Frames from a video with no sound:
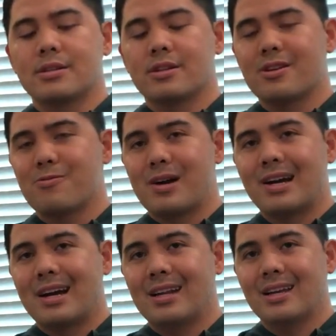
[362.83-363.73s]
gonna tell you why
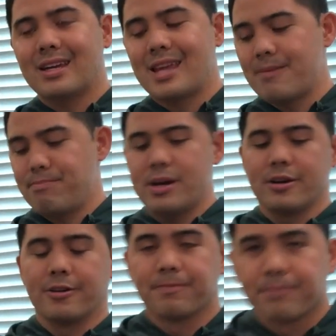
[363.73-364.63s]
I like that better.